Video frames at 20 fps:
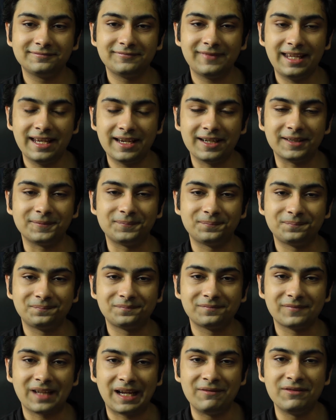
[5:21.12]
yeah,
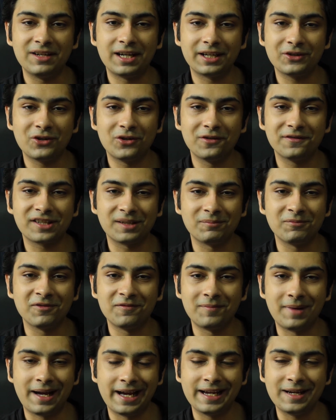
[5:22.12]
I've let go of some
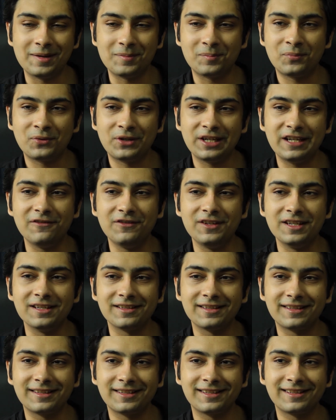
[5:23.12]
of my
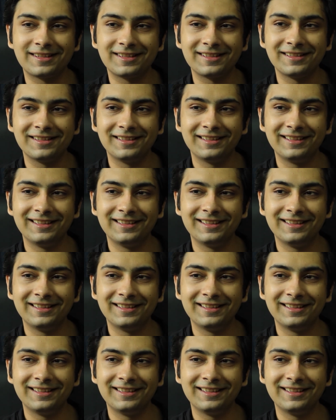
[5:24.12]
previous